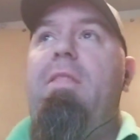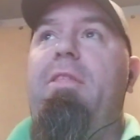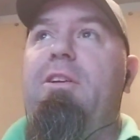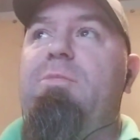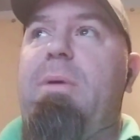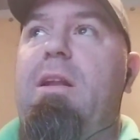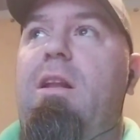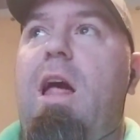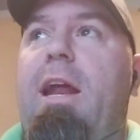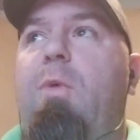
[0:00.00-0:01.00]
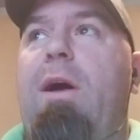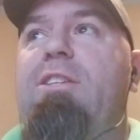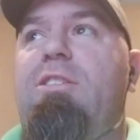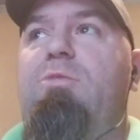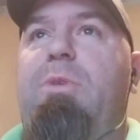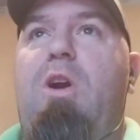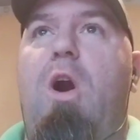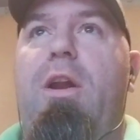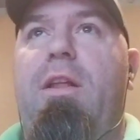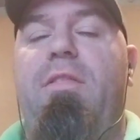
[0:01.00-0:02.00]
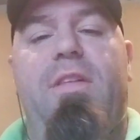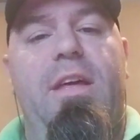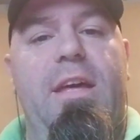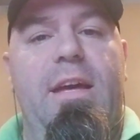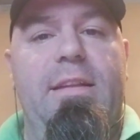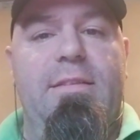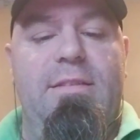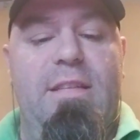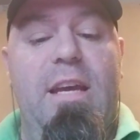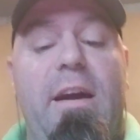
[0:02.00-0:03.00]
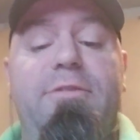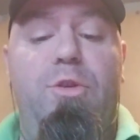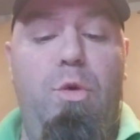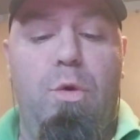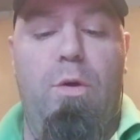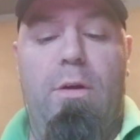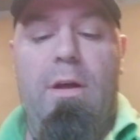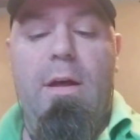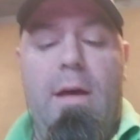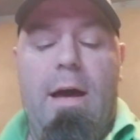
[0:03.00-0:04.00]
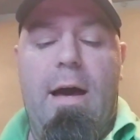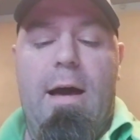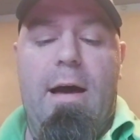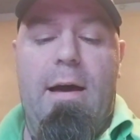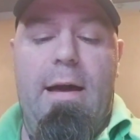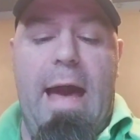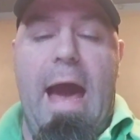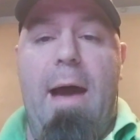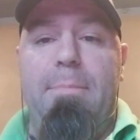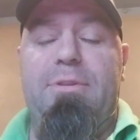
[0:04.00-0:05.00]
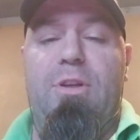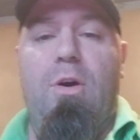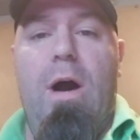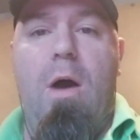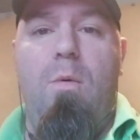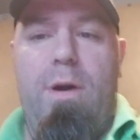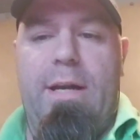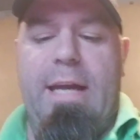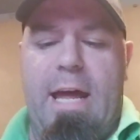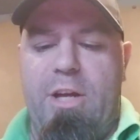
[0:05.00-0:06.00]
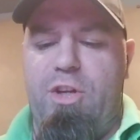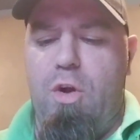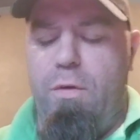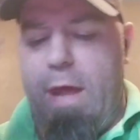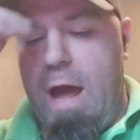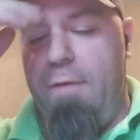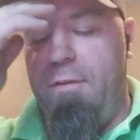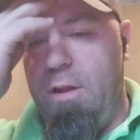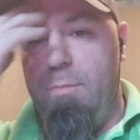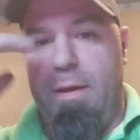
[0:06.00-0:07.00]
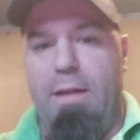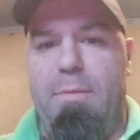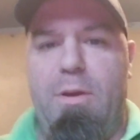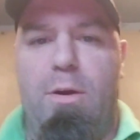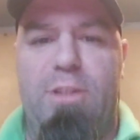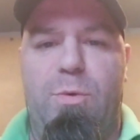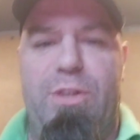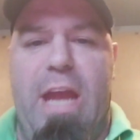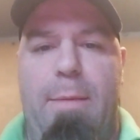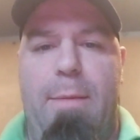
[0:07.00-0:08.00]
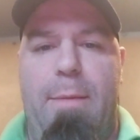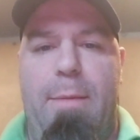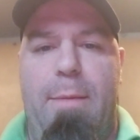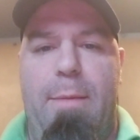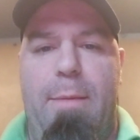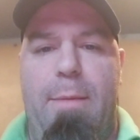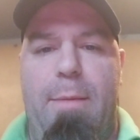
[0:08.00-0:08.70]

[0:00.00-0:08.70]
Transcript: There's been a lot of questions regarding the TF Tool app, so I want to kind of show that off a little bit. Let me go ahead and switch cameras right quick.